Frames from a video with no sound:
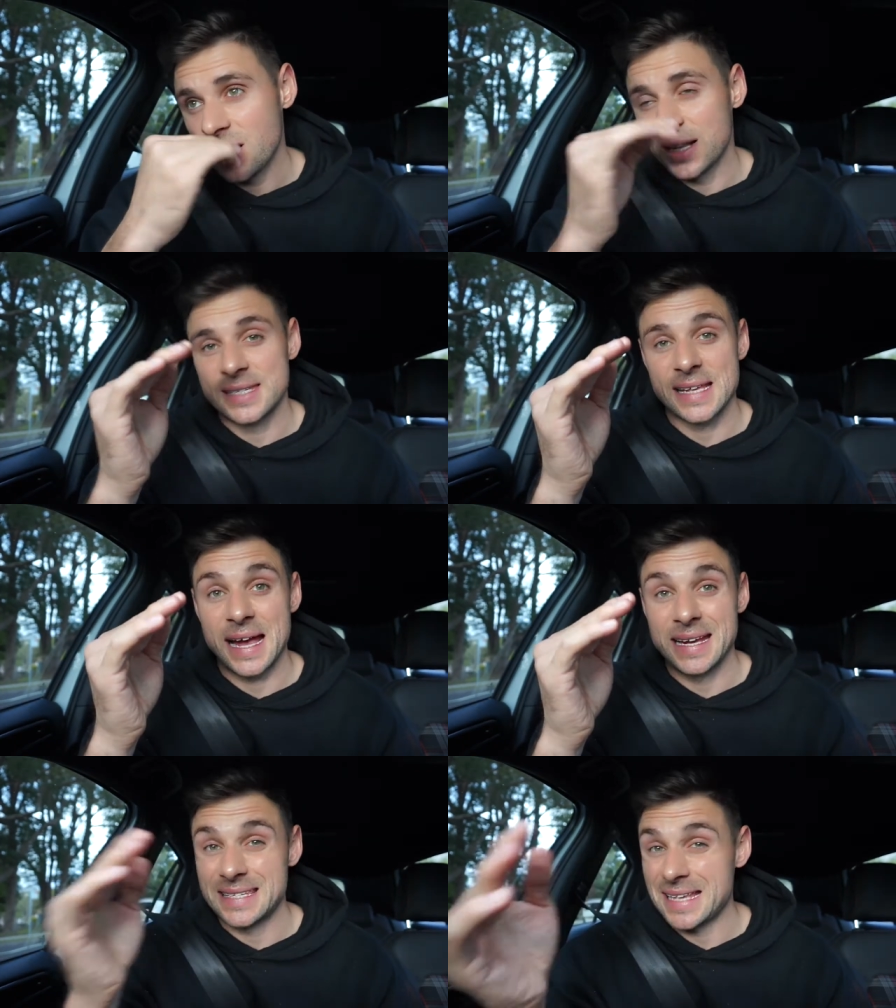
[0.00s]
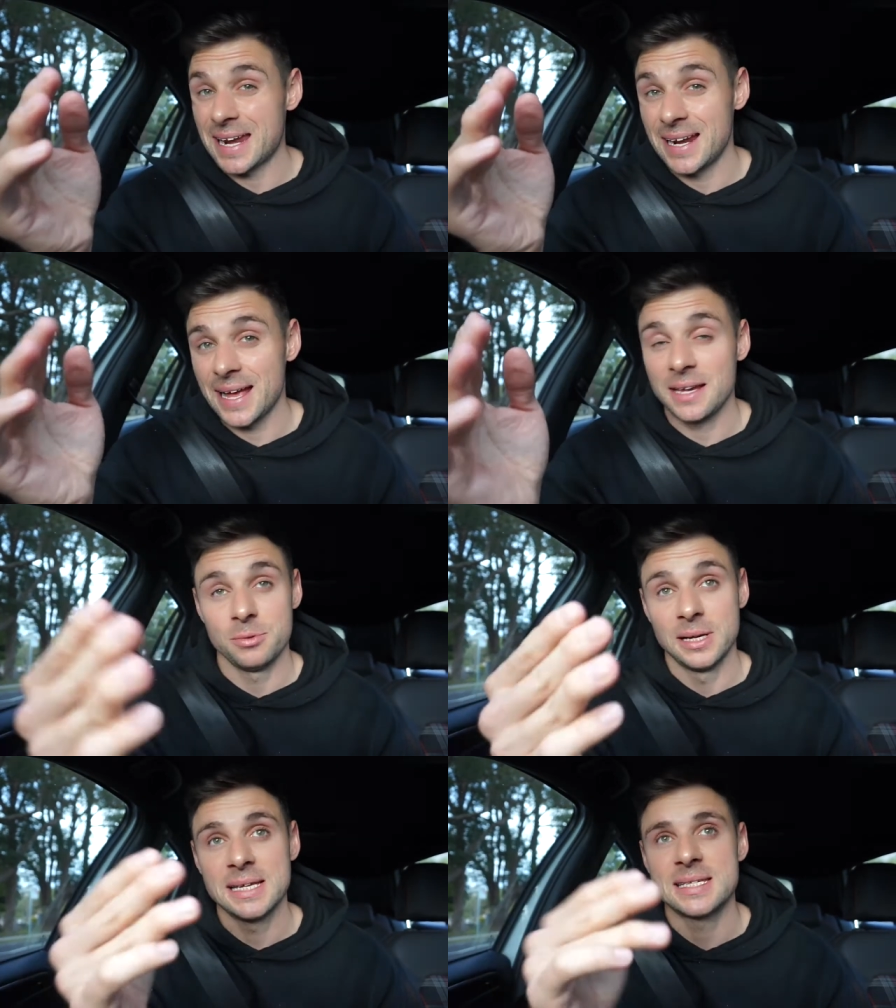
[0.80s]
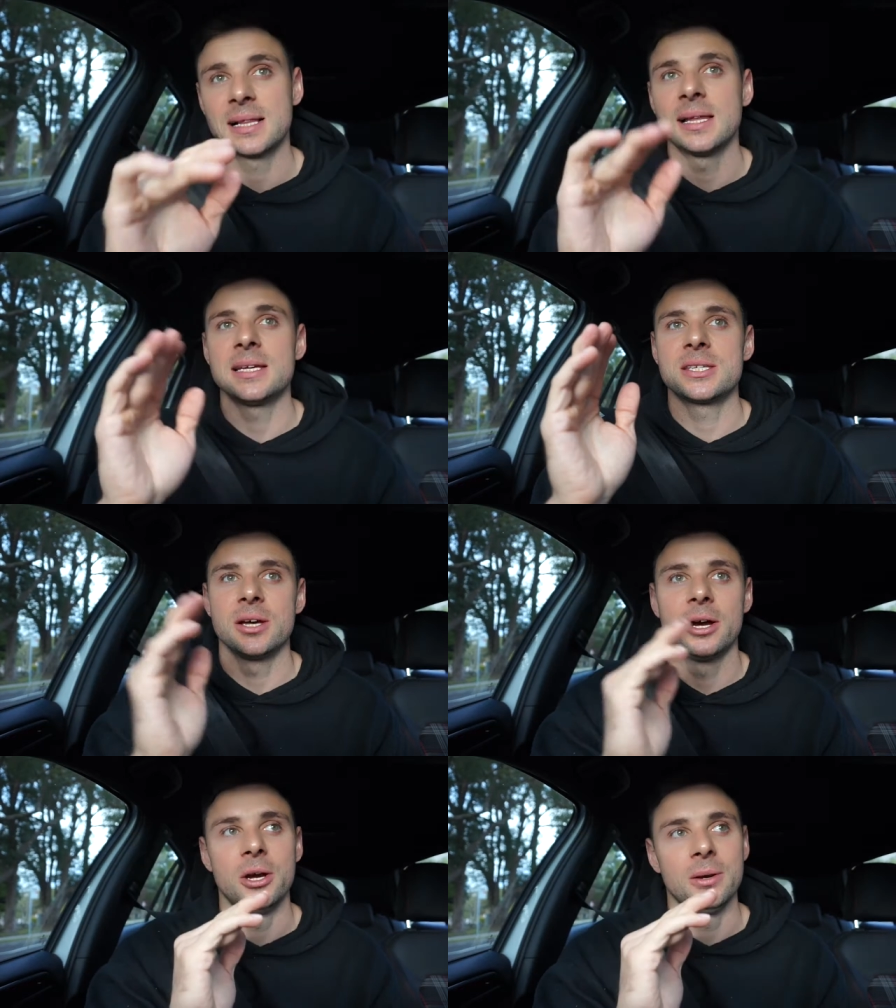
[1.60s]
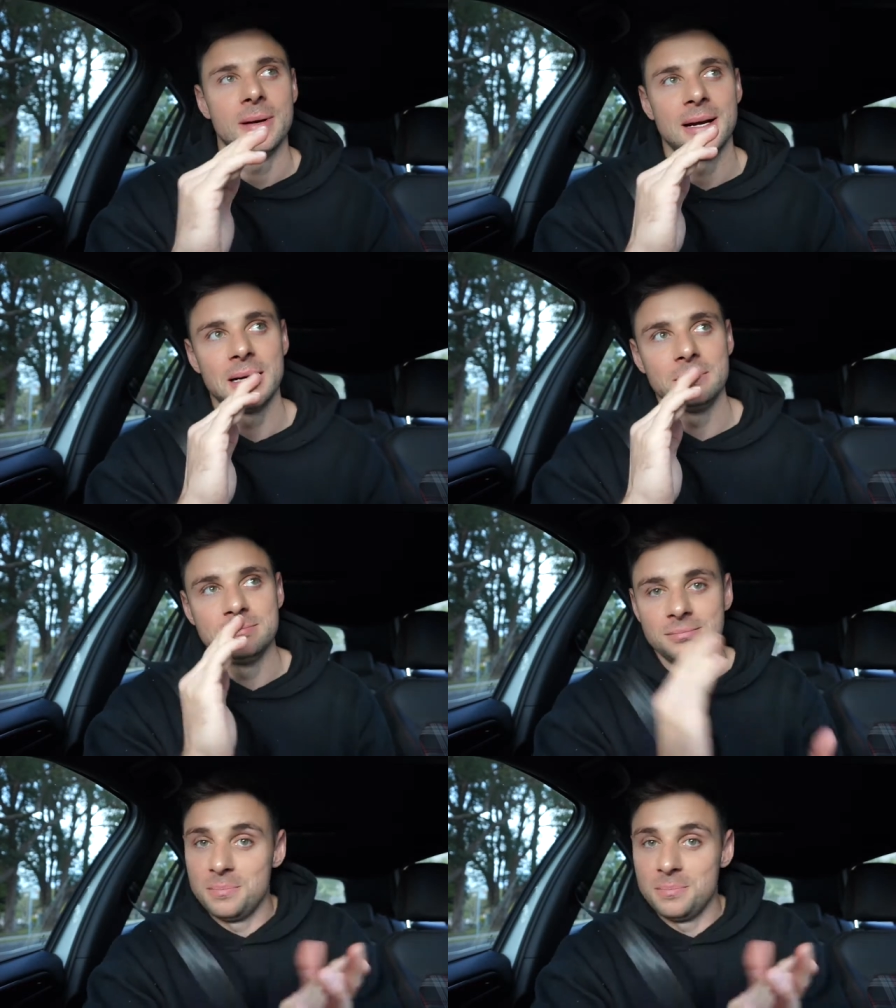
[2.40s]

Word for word: I'd say Saturday realistically so um,